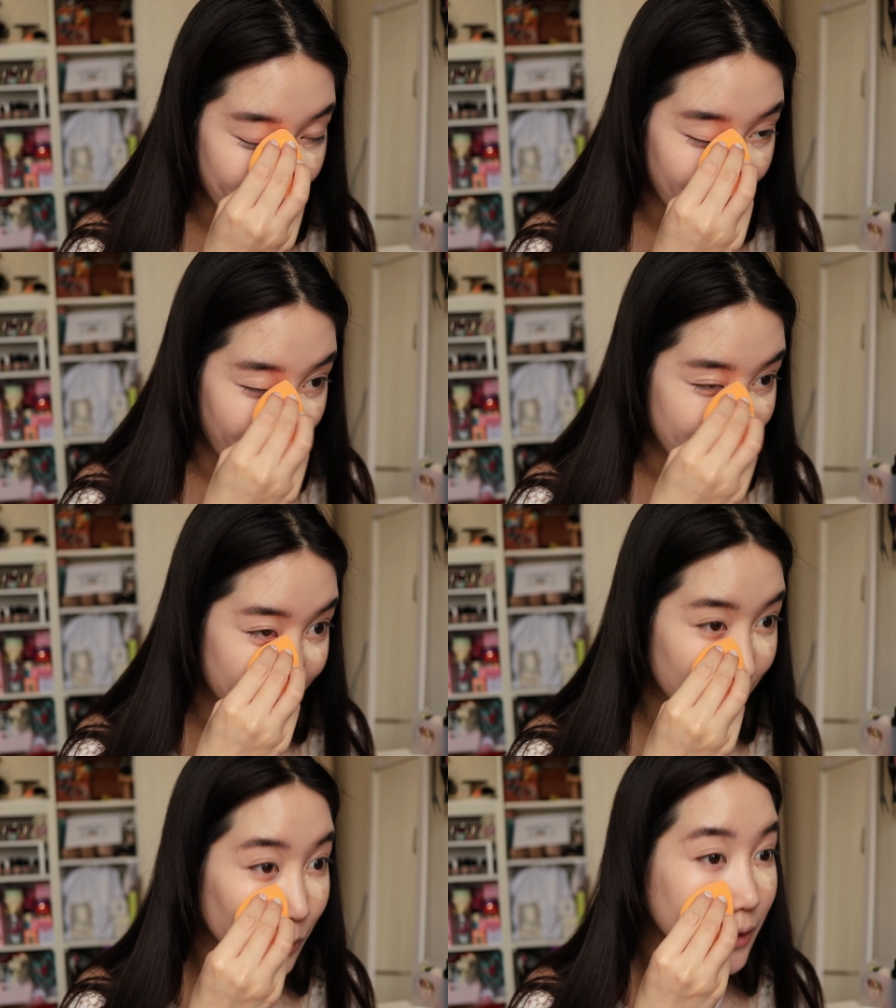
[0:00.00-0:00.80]
heavily. I
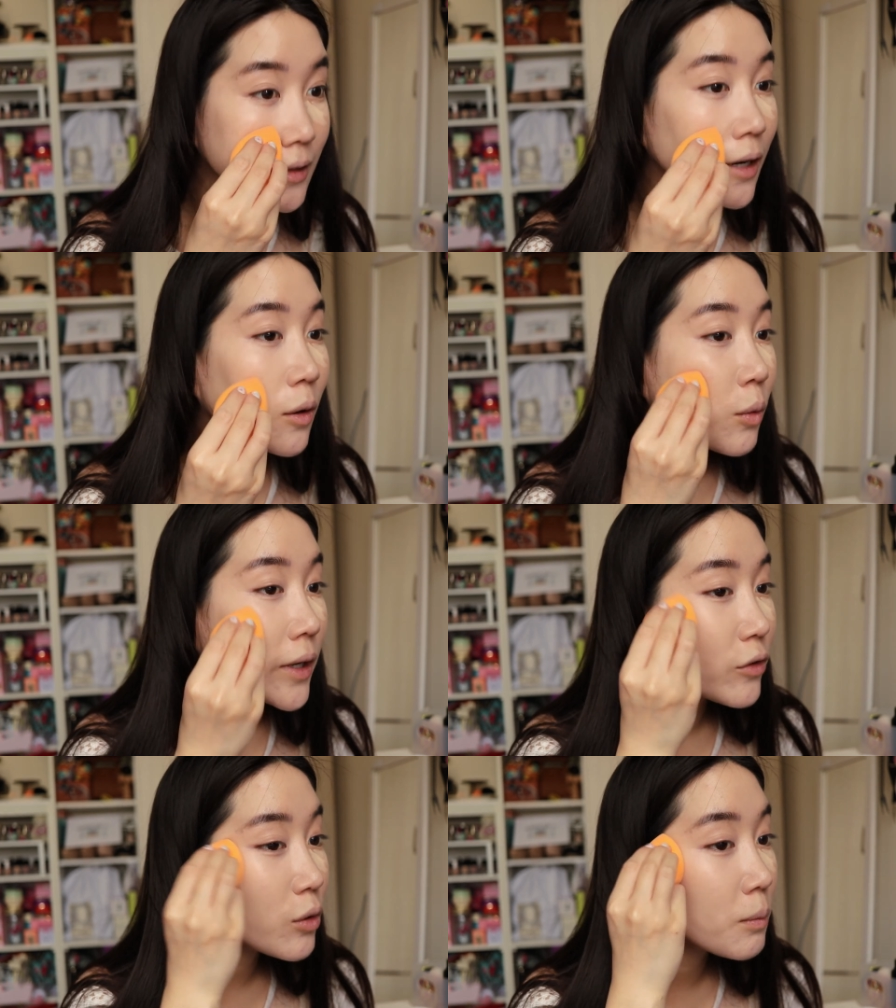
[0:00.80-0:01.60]
just squeezed out
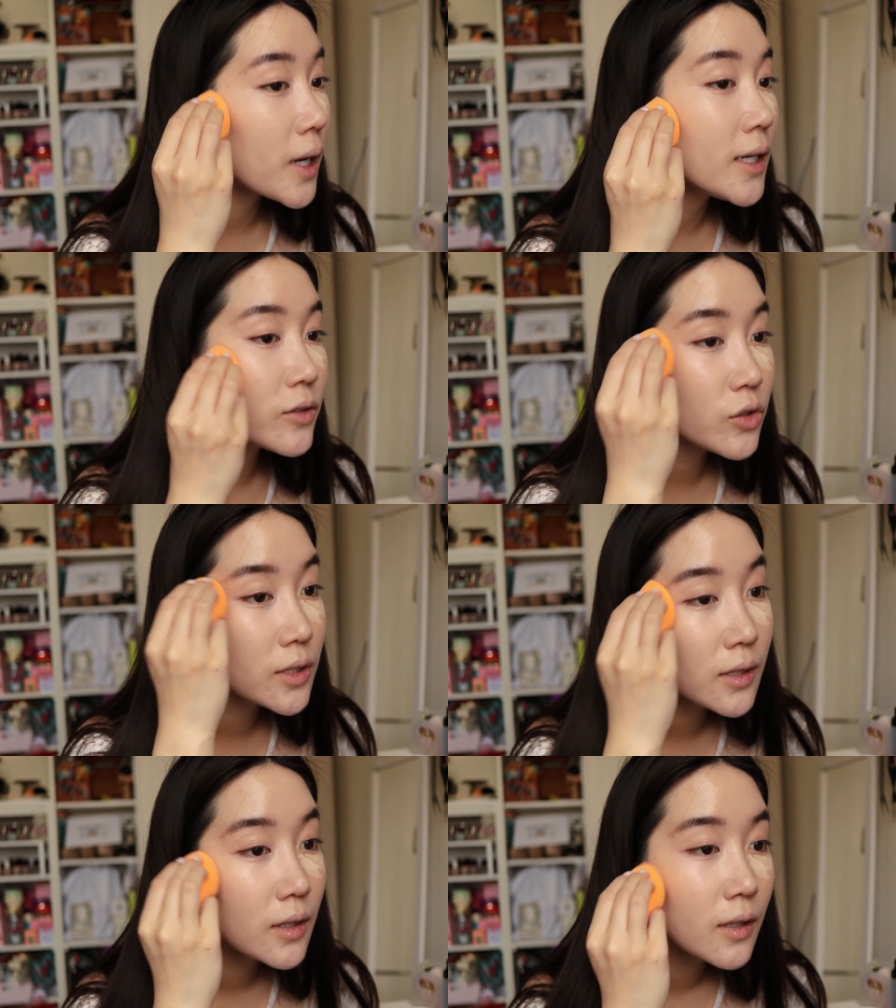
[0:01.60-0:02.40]
way too
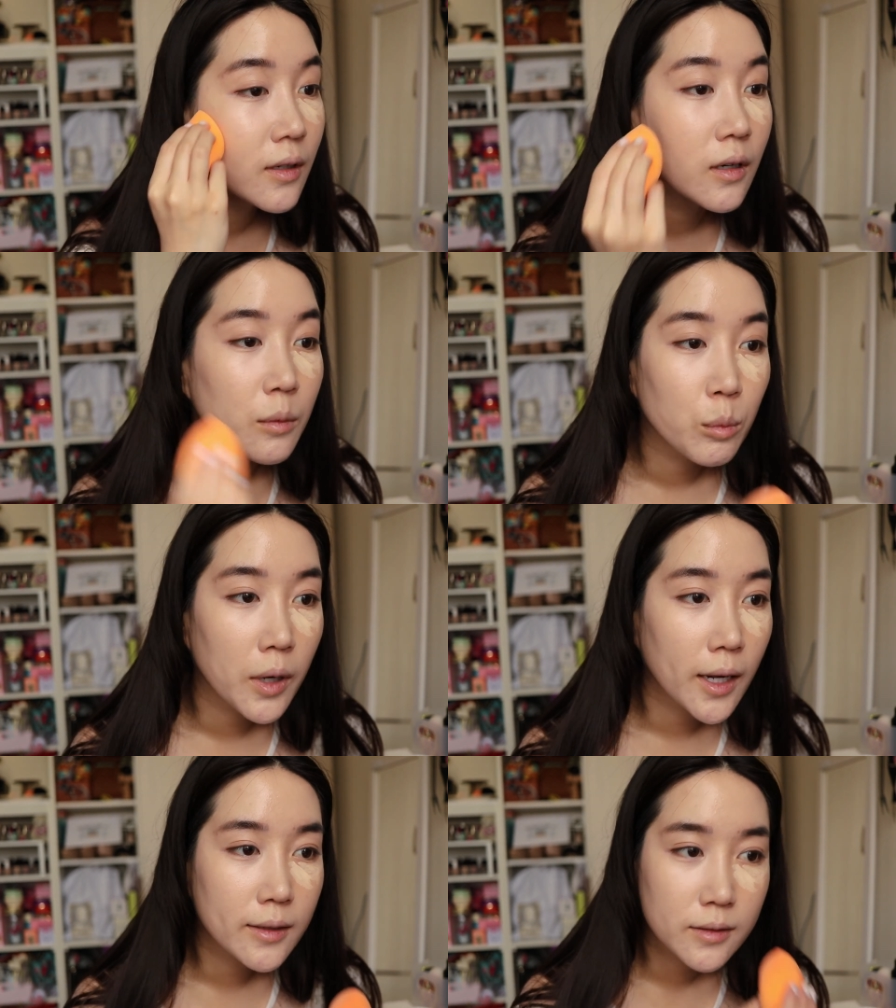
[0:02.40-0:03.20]
much,
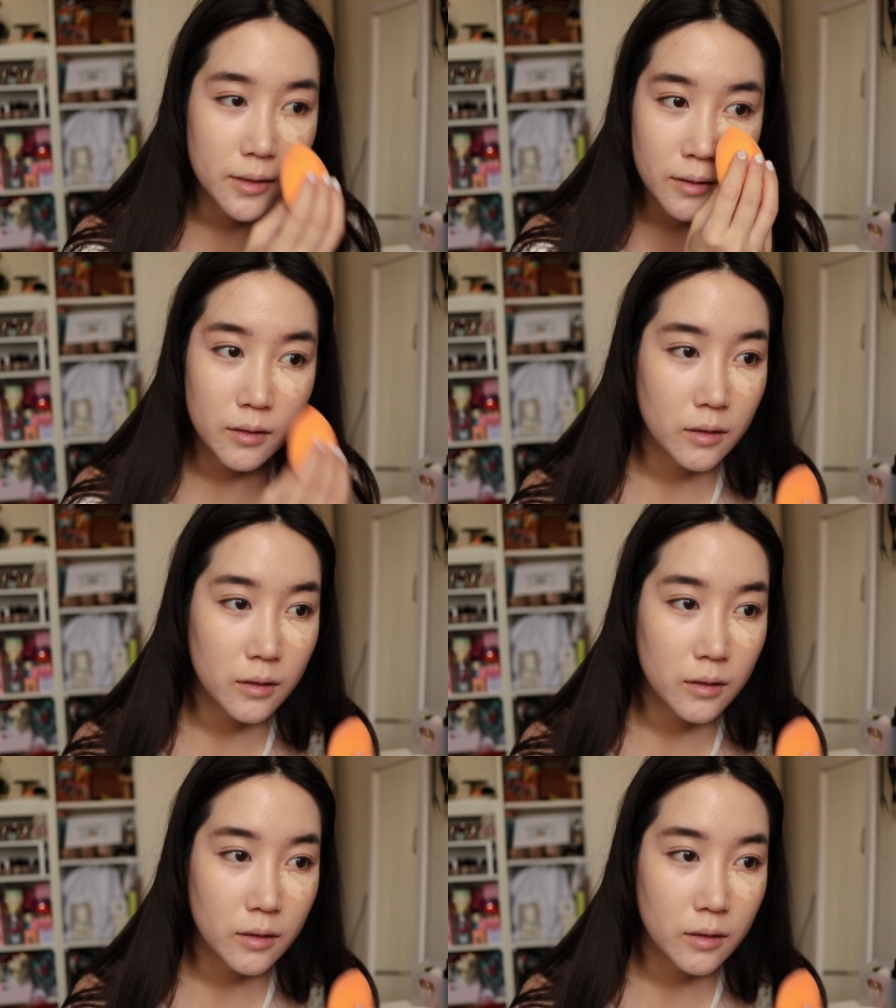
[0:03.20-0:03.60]
but